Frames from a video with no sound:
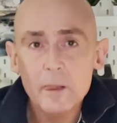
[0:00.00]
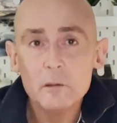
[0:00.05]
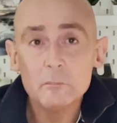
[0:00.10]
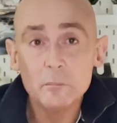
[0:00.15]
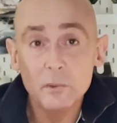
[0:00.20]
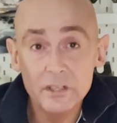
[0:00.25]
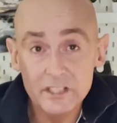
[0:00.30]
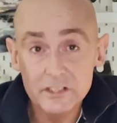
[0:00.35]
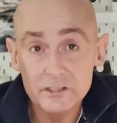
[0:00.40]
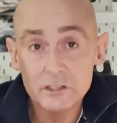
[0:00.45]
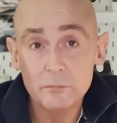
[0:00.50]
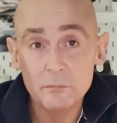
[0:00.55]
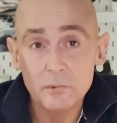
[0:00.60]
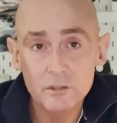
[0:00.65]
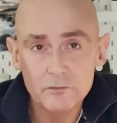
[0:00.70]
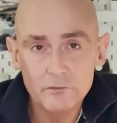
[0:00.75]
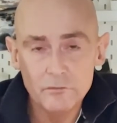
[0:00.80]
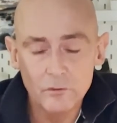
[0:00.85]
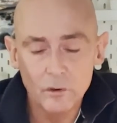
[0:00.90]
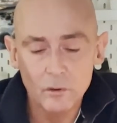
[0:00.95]
But it's a
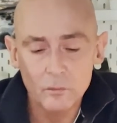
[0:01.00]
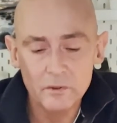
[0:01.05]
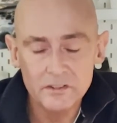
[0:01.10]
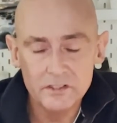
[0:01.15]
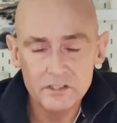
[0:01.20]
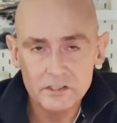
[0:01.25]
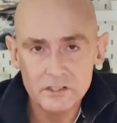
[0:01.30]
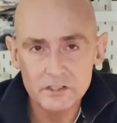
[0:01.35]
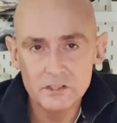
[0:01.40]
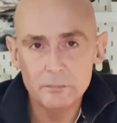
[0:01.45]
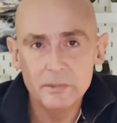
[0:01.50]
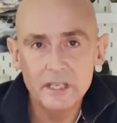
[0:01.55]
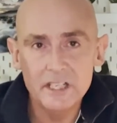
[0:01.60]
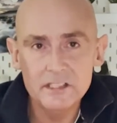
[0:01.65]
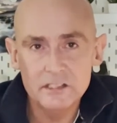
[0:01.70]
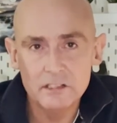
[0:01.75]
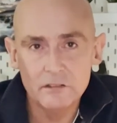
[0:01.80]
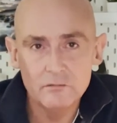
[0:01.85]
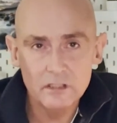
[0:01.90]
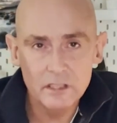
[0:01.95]
move forward. This is a
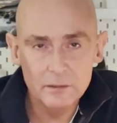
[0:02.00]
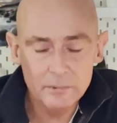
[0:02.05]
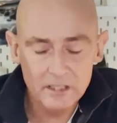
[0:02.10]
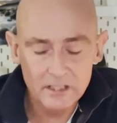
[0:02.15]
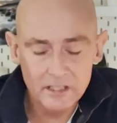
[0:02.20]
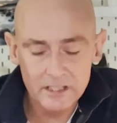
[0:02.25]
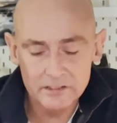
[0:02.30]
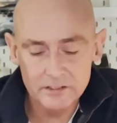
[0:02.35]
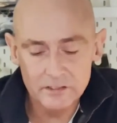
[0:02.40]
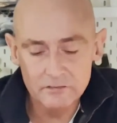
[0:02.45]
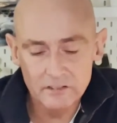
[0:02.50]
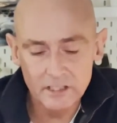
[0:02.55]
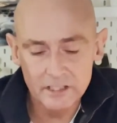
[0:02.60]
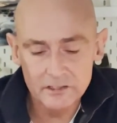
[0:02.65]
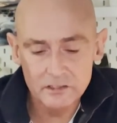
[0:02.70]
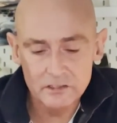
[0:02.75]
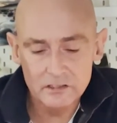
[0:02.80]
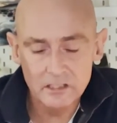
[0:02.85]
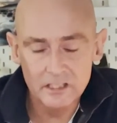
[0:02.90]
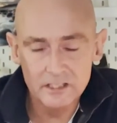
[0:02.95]
piece of liberalising
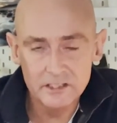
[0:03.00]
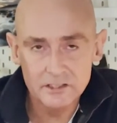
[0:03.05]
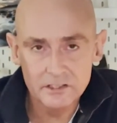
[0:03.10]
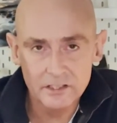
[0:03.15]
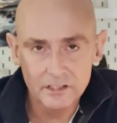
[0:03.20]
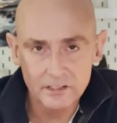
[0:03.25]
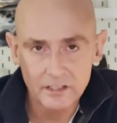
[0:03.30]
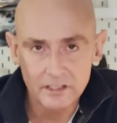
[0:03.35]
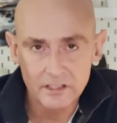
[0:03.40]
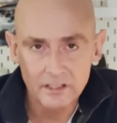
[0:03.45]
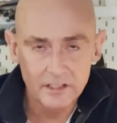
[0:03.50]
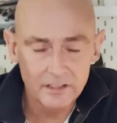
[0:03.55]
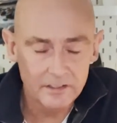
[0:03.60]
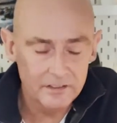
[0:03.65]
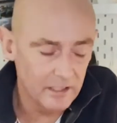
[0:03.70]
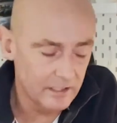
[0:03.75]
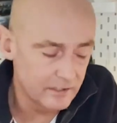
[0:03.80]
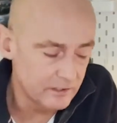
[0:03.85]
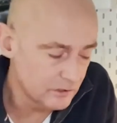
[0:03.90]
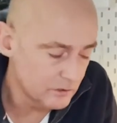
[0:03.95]
legislation
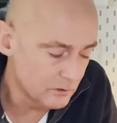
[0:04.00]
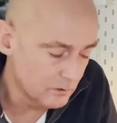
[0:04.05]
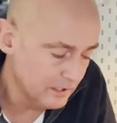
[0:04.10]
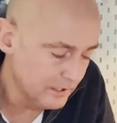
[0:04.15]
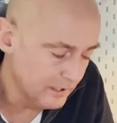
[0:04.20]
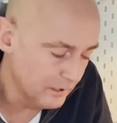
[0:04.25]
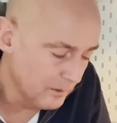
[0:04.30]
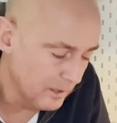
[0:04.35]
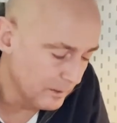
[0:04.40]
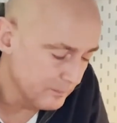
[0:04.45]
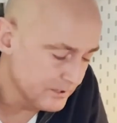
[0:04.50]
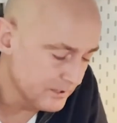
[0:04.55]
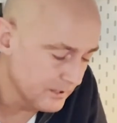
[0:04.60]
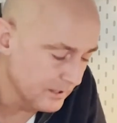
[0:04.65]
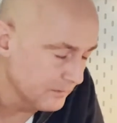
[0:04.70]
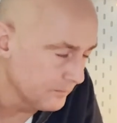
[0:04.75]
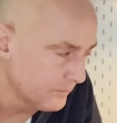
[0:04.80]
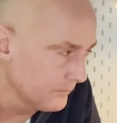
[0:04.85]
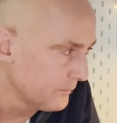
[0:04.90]
thanks to Leo Abse.